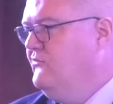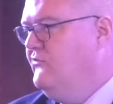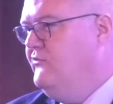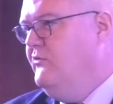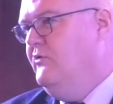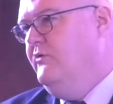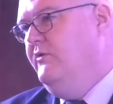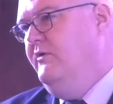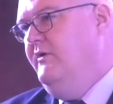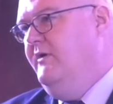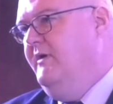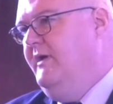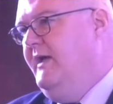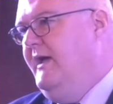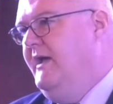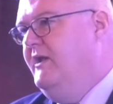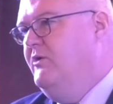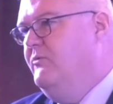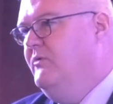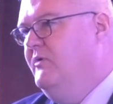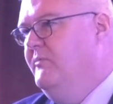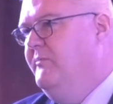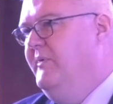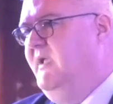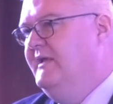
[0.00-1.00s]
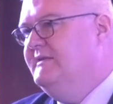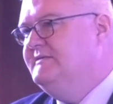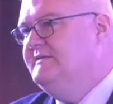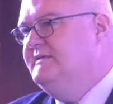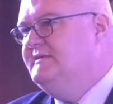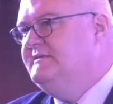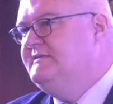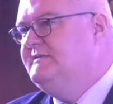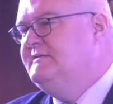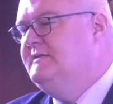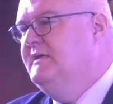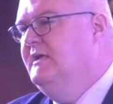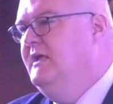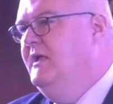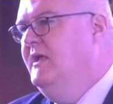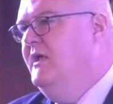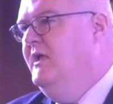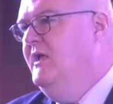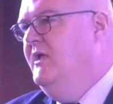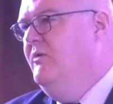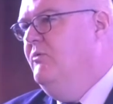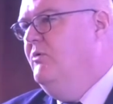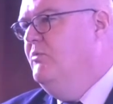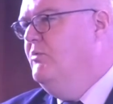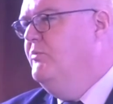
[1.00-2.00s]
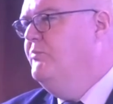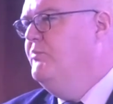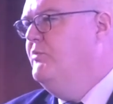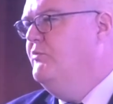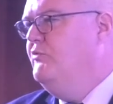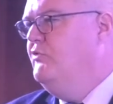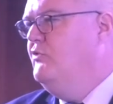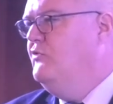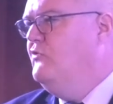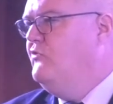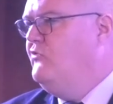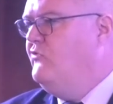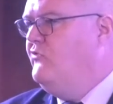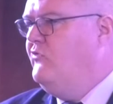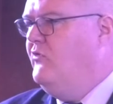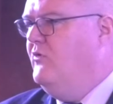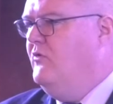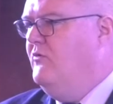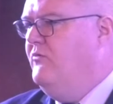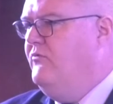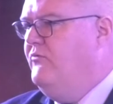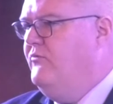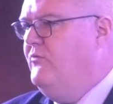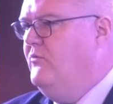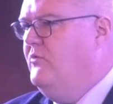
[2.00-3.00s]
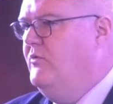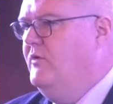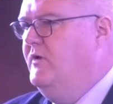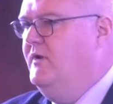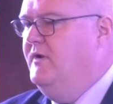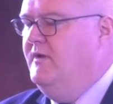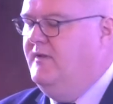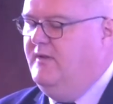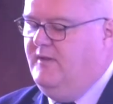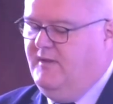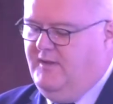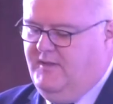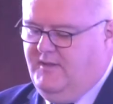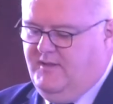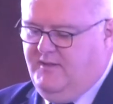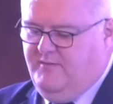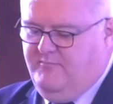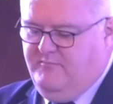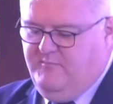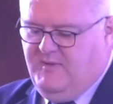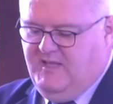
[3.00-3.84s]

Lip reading: So on an annual basis, we would produce 4